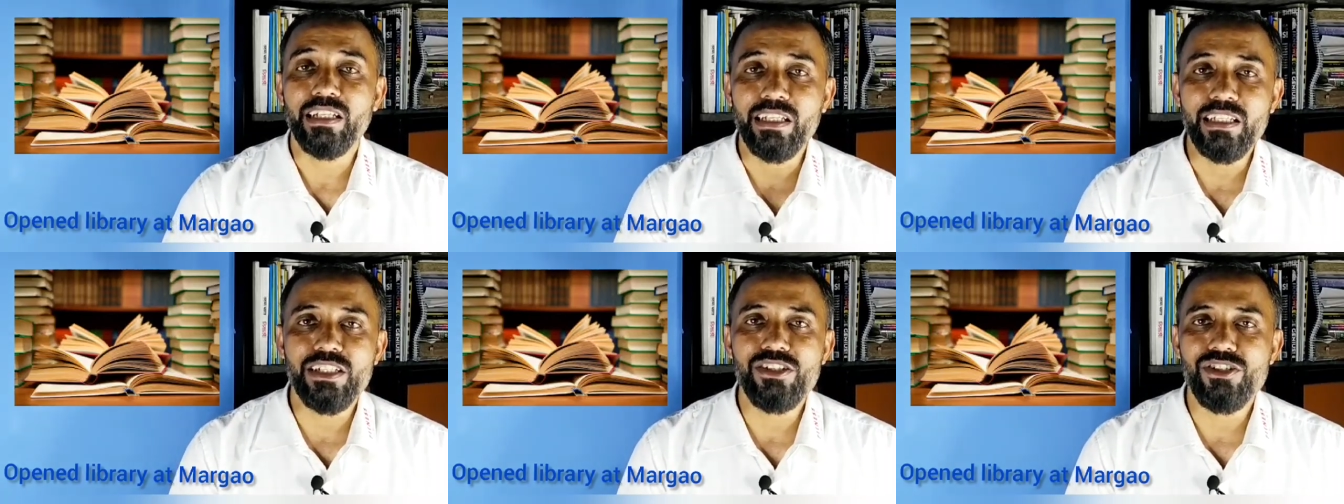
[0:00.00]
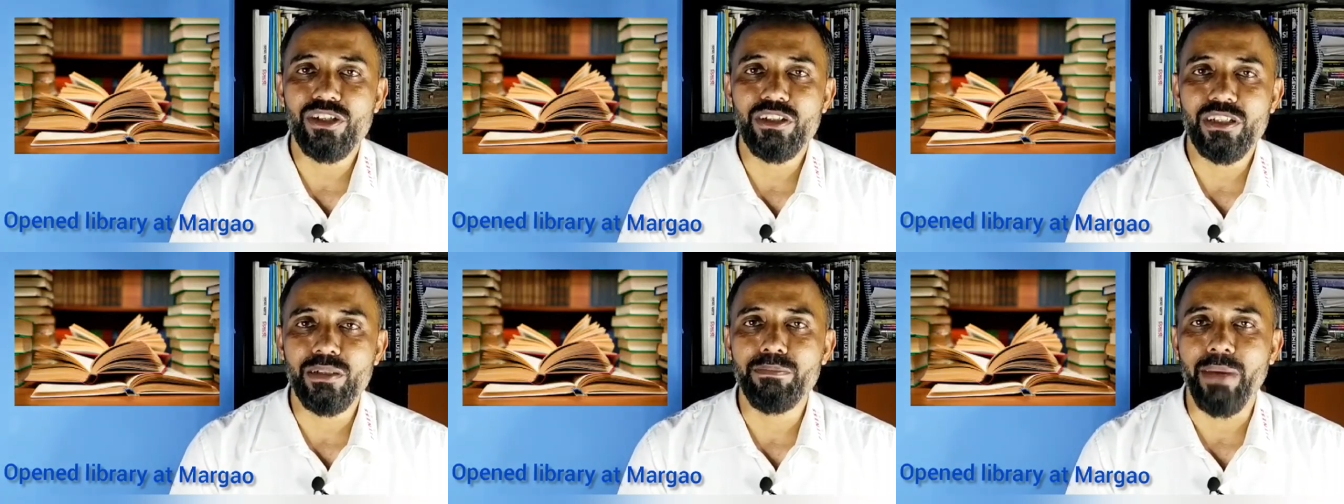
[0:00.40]
reach
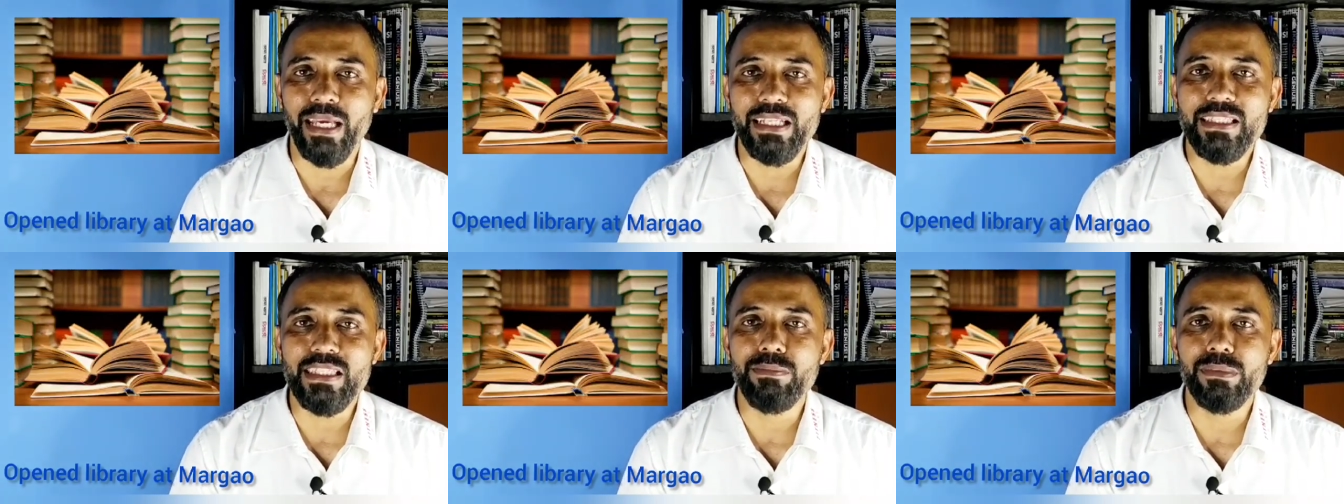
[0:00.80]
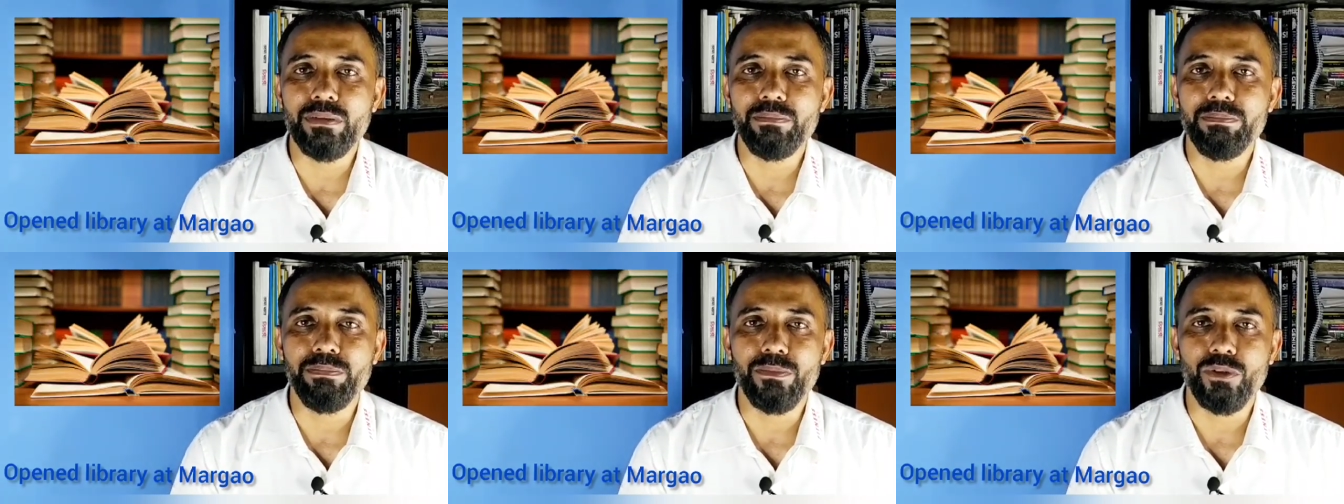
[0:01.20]
the
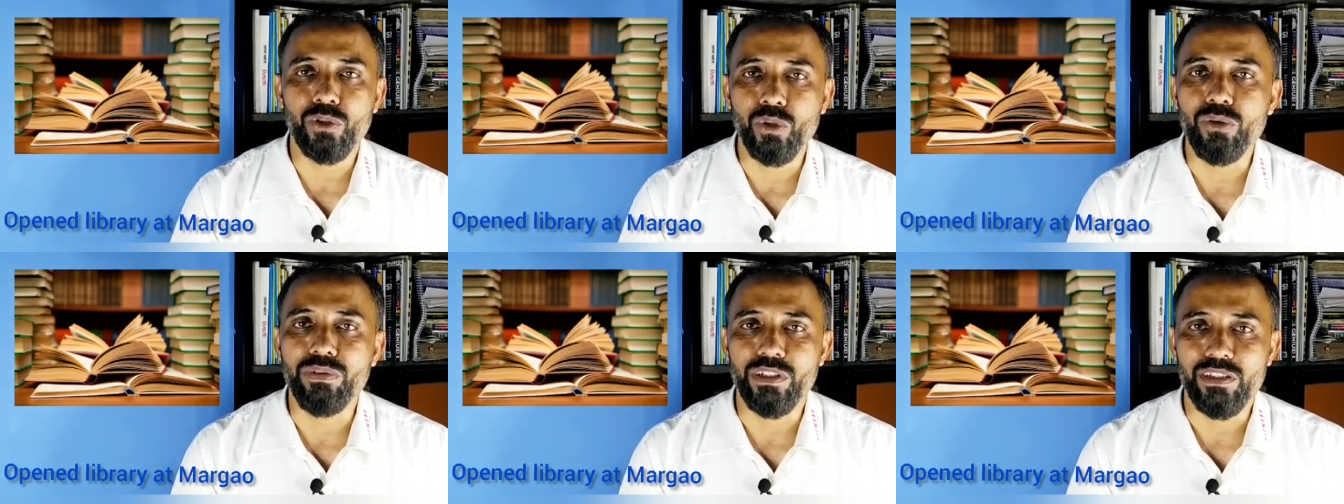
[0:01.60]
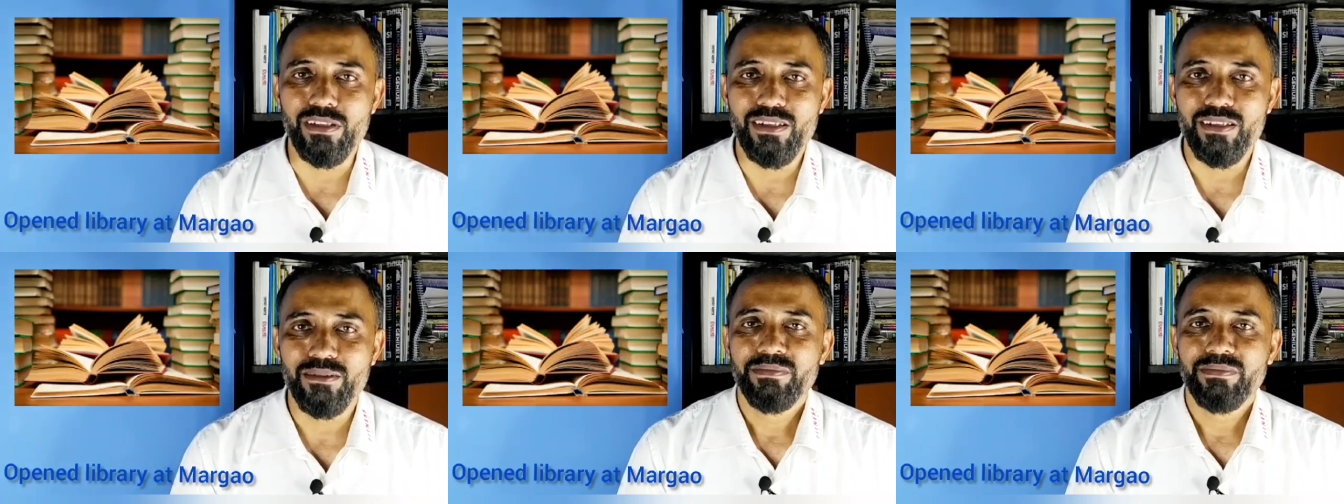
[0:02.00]
maximum
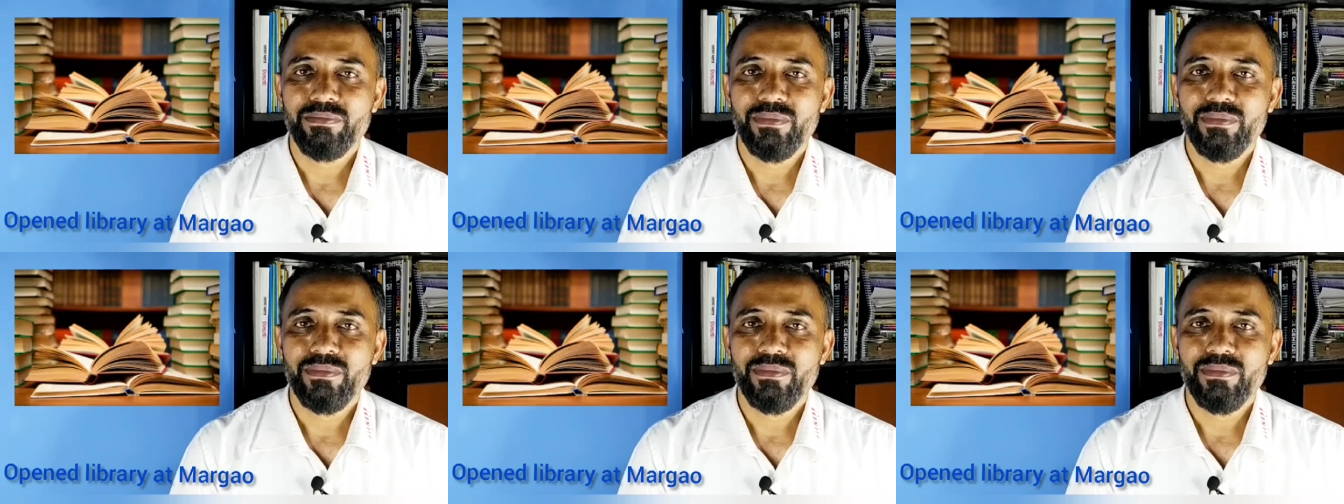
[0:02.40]
Goans.